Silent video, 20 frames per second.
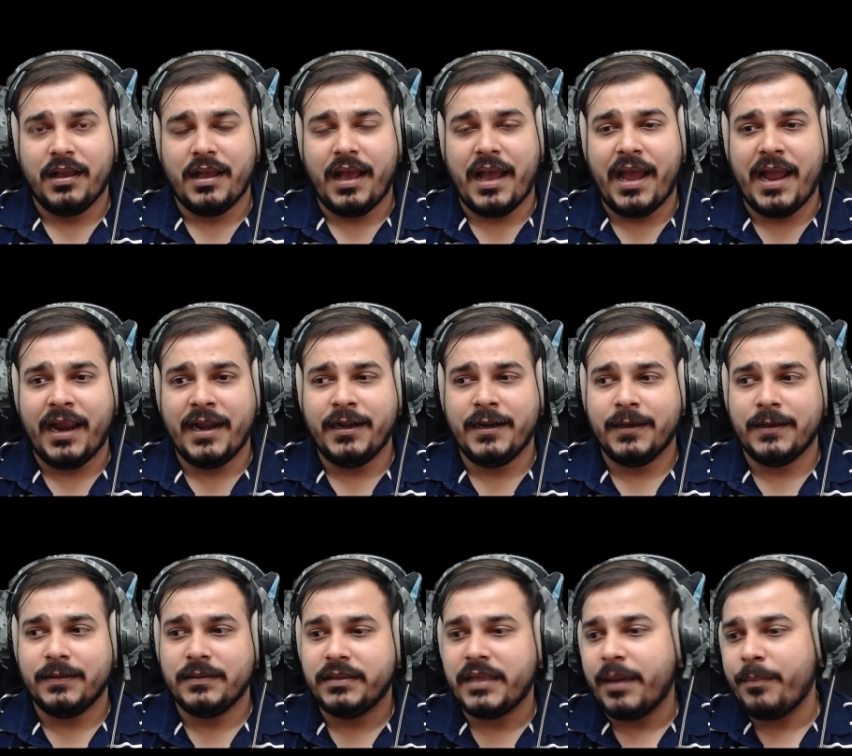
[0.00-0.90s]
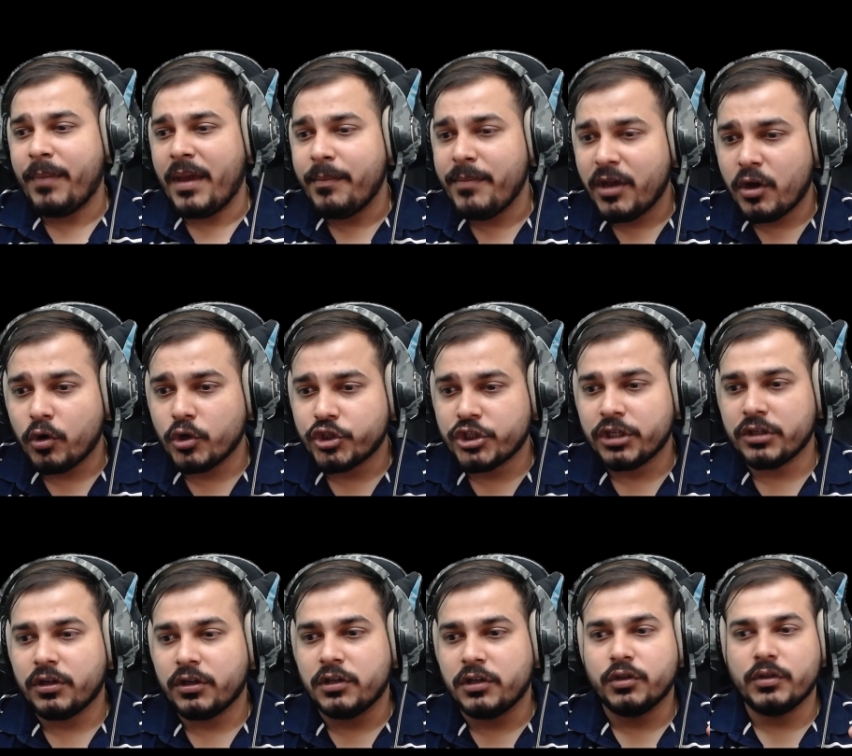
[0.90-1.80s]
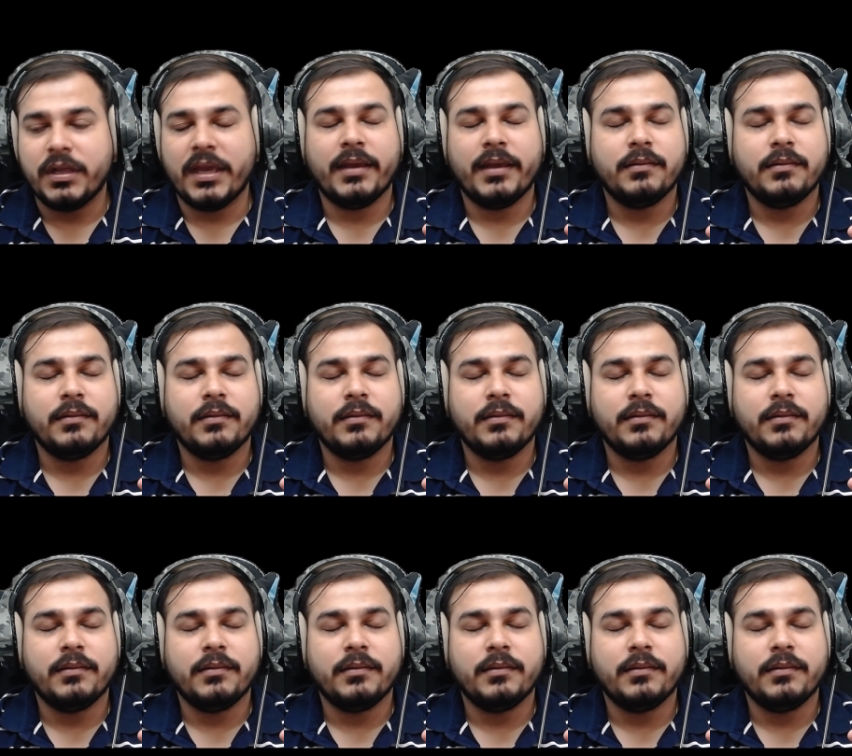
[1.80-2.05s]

And there may be questions also.